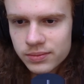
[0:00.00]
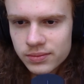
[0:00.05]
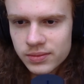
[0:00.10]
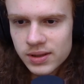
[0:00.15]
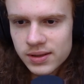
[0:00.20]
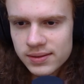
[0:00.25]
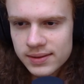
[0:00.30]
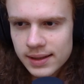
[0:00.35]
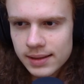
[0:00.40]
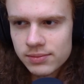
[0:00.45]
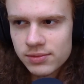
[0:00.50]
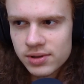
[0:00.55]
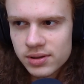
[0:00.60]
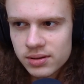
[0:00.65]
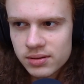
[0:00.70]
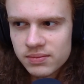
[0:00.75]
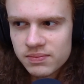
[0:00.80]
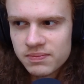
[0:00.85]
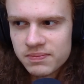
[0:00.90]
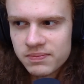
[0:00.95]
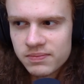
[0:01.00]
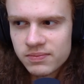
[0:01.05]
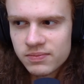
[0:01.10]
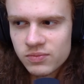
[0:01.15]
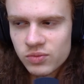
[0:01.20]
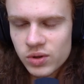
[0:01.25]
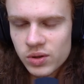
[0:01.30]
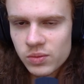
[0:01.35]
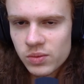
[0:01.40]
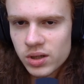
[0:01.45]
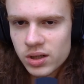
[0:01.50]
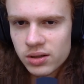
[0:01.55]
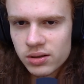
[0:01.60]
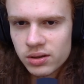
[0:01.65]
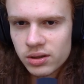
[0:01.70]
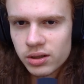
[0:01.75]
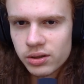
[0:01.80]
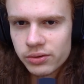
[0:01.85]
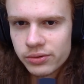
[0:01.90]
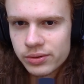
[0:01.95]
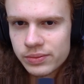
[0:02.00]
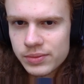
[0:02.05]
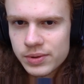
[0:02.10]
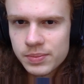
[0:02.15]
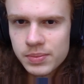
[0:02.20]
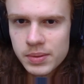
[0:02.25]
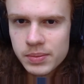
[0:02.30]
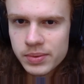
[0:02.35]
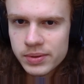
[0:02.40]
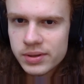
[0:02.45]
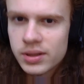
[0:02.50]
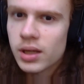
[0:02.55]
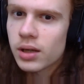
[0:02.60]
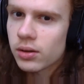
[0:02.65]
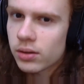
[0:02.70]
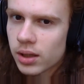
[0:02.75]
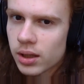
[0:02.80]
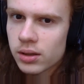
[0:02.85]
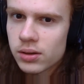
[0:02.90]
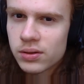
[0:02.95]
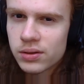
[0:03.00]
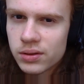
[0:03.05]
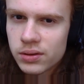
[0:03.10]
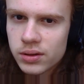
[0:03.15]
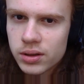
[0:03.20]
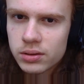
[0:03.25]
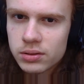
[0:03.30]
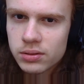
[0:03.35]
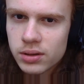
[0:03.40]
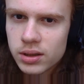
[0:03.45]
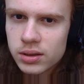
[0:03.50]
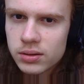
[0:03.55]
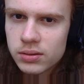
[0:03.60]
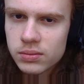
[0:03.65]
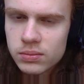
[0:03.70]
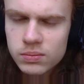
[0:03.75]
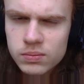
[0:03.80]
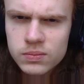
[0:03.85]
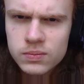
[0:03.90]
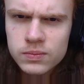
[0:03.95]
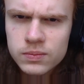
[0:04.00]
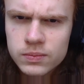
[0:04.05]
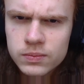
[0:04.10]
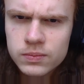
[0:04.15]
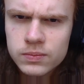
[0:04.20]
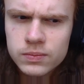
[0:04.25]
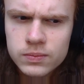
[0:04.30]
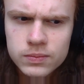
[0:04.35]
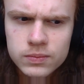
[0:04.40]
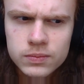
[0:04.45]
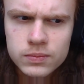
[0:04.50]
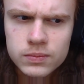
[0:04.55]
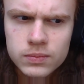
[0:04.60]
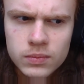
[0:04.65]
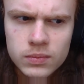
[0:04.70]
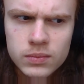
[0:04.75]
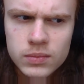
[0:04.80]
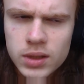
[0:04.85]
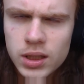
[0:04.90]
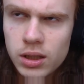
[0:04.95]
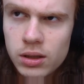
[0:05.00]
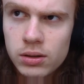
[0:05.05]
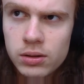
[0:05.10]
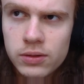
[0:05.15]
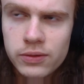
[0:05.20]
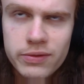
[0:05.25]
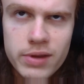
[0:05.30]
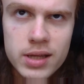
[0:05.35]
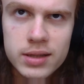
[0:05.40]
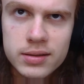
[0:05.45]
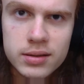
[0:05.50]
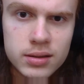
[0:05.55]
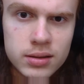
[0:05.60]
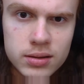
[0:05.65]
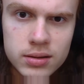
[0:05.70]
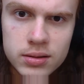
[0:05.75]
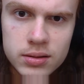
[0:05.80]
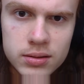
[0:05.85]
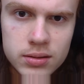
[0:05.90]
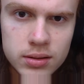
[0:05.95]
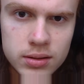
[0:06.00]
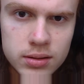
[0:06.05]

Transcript: This time, just when we are in our rooms, people say, okay, you're doing great. I don't know if that's good.